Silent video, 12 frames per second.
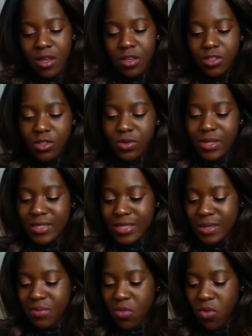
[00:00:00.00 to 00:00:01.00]
So this is
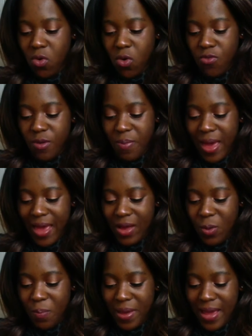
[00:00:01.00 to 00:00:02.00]
a more of a
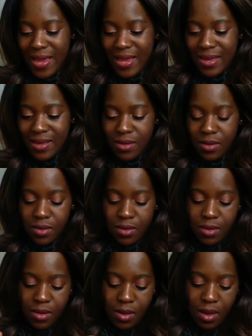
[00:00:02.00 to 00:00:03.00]
pale pink
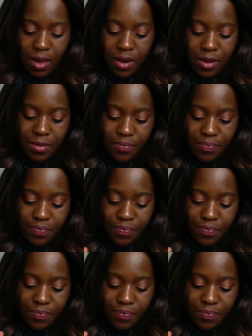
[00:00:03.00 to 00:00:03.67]
colour.